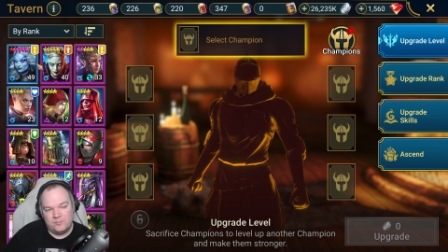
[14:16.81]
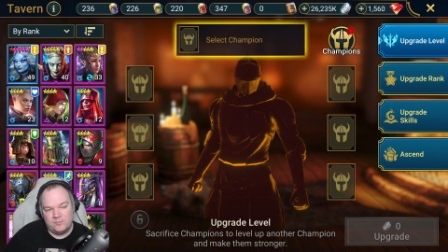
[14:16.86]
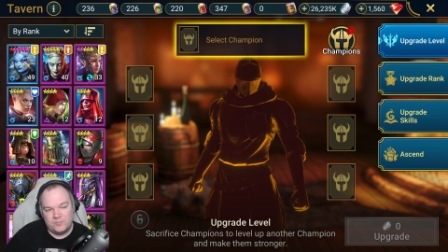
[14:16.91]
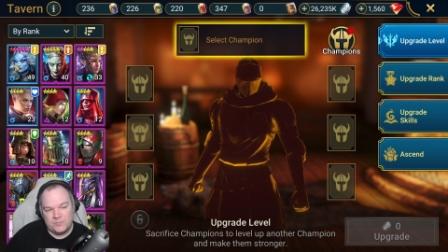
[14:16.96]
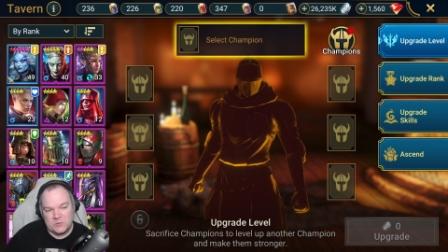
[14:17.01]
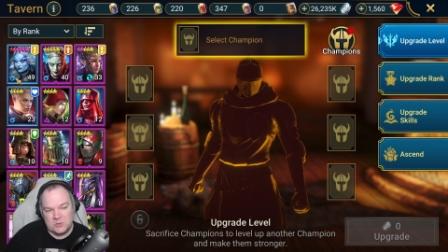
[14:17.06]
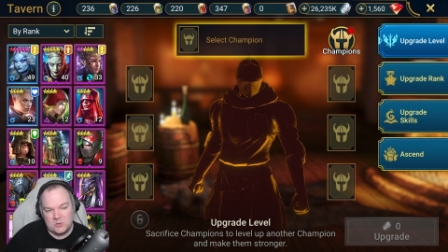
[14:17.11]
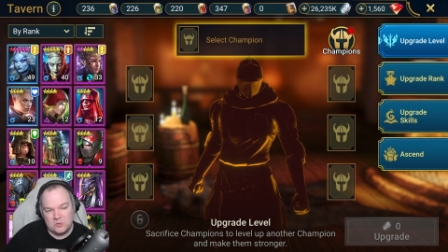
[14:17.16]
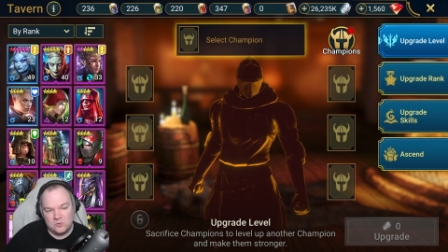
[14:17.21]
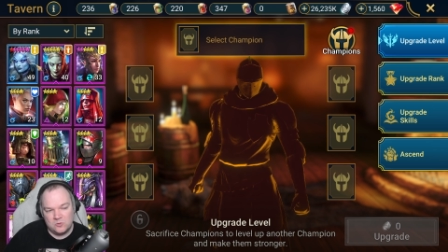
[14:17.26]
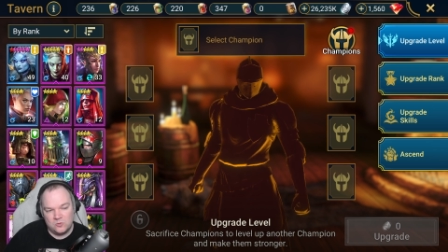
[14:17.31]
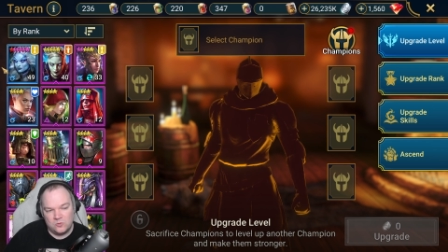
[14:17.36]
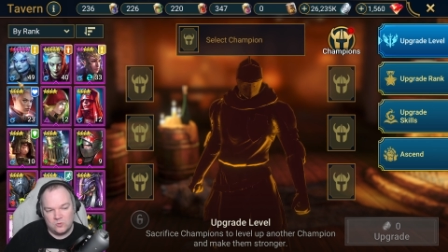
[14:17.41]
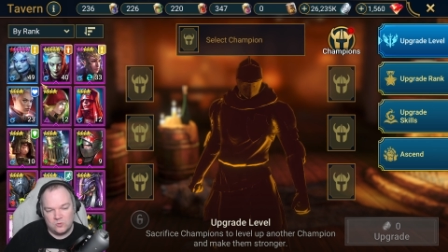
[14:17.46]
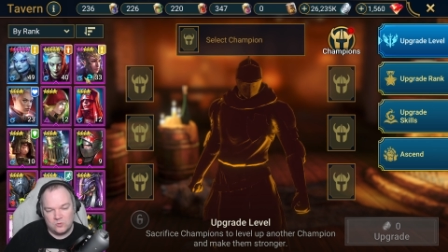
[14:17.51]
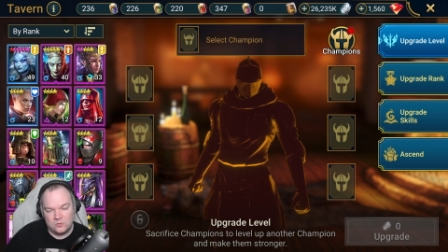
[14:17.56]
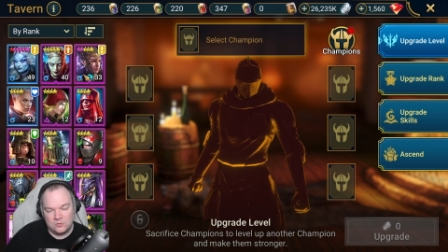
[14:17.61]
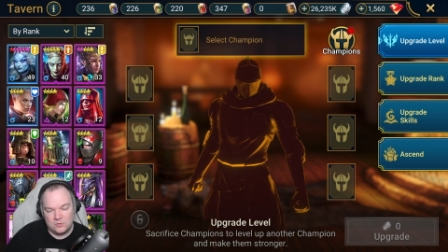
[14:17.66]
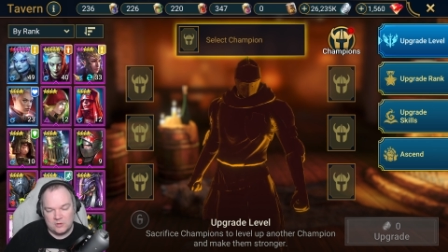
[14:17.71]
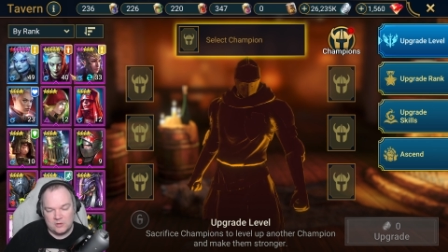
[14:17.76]

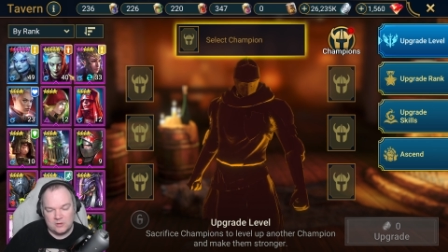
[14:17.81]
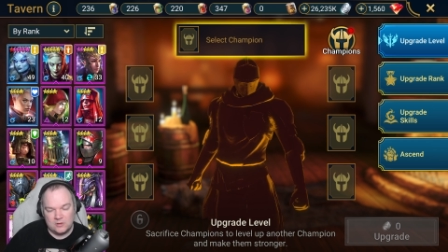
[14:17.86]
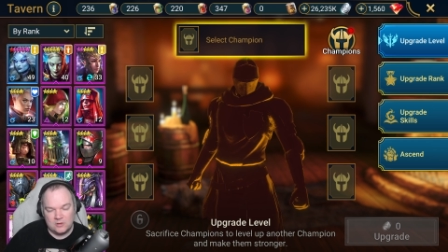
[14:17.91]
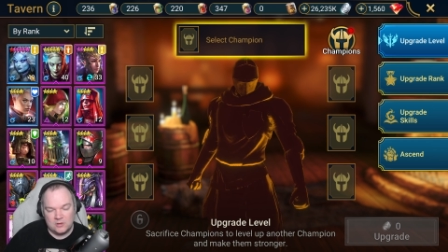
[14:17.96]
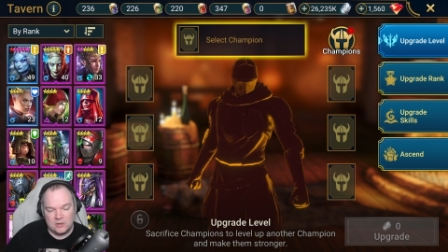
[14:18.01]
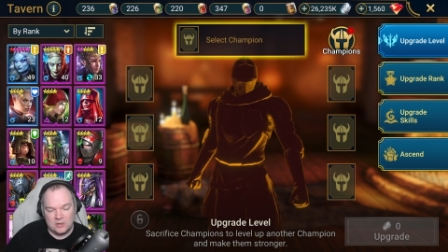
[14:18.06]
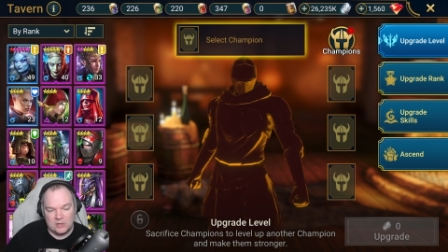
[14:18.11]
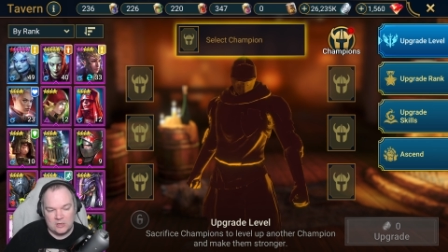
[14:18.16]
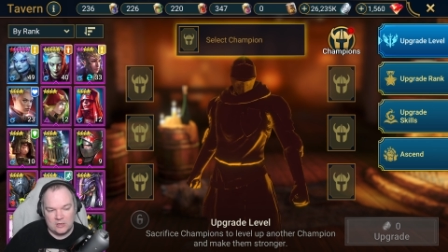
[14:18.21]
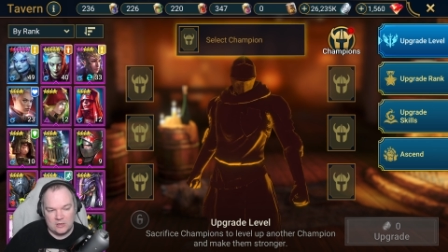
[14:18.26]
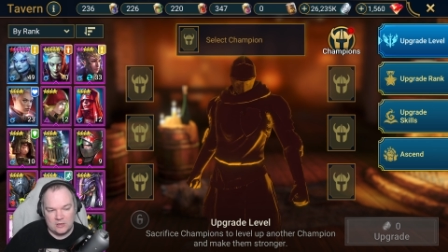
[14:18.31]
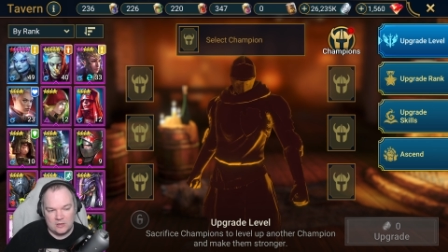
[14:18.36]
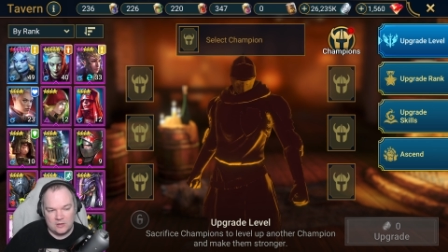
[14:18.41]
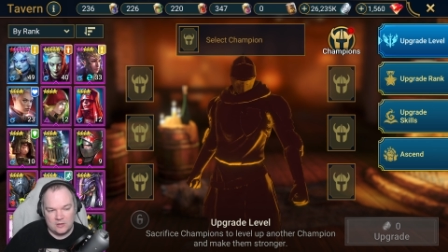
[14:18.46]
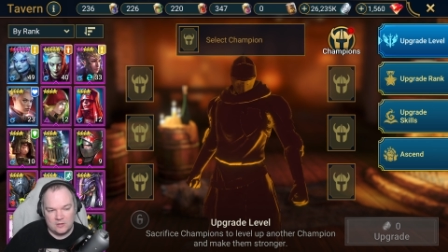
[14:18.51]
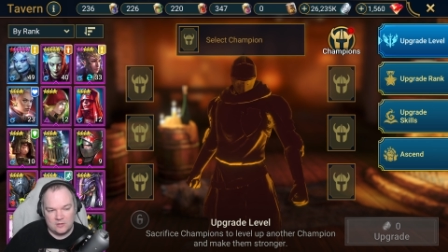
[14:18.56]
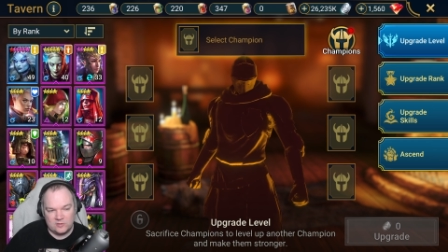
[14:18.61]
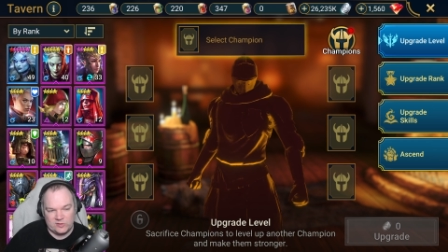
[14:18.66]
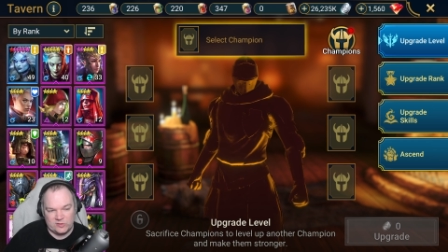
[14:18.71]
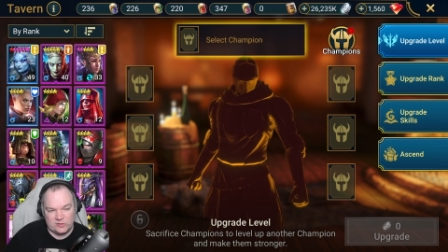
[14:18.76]
to
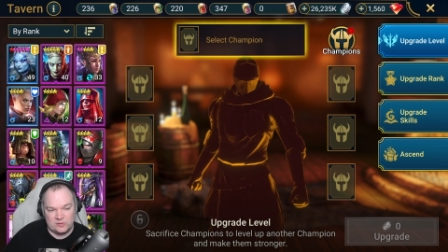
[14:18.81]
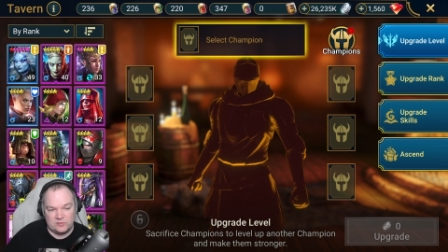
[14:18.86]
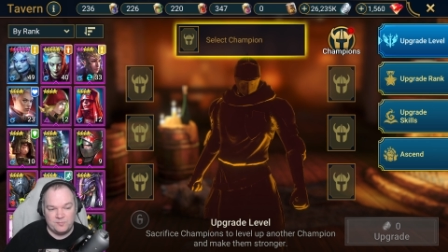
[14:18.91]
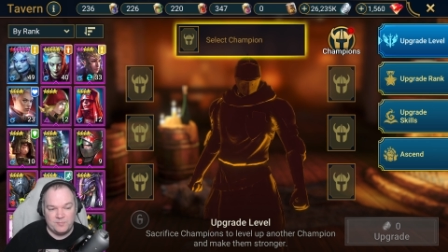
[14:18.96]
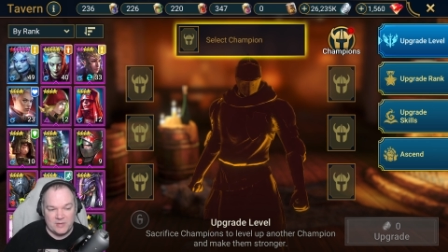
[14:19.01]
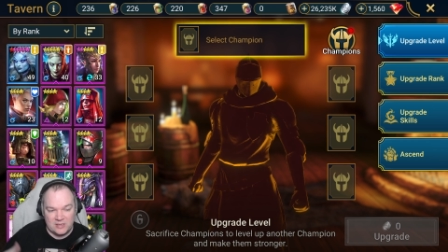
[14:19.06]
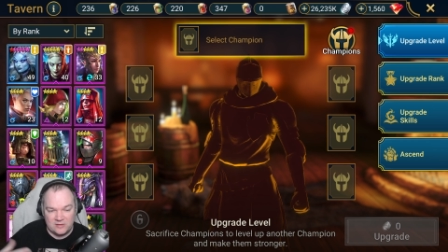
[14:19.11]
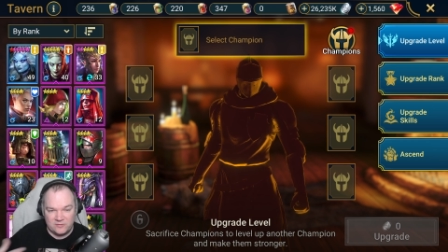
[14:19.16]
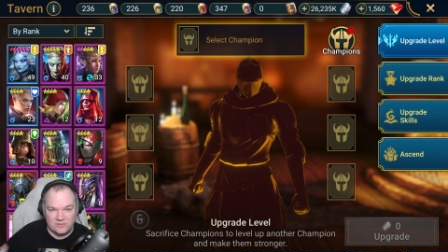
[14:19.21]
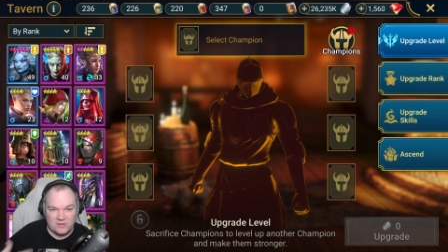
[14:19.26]
speed